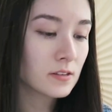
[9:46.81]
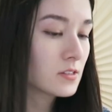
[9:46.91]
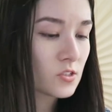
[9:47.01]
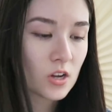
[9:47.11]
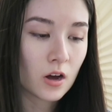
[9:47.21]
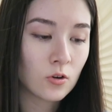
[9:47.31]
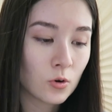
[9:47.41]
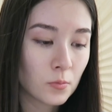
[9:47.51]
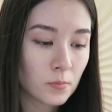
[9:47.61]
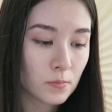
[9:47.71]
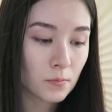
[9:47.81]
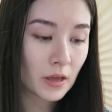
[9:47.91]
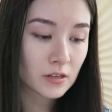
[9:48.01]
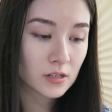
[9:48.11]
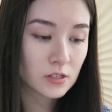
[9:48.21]
This is not home
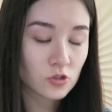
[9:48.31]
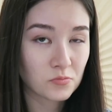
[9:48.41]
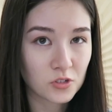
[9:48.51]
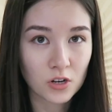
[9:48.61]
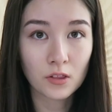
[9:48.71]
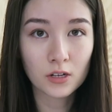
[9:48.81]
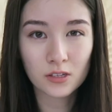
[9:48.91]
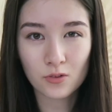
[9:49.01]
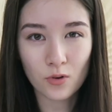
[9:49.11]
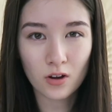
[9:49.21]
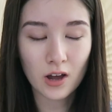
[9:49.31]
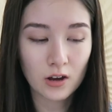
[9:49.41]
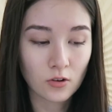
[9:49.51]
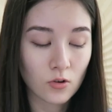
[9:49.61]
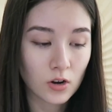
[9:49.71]
maintenance, so I'm sorry, that's in the
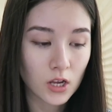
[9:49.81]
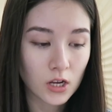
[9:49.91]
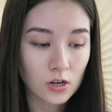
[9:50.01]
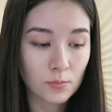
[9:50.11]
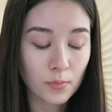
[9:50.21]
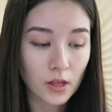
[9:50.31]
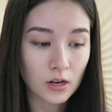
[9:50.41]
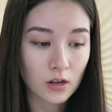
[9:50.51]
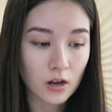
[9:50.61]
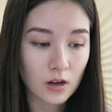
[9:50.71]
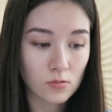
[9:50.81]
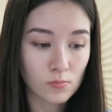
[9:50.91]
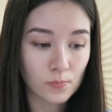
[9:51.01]
wrong category here, but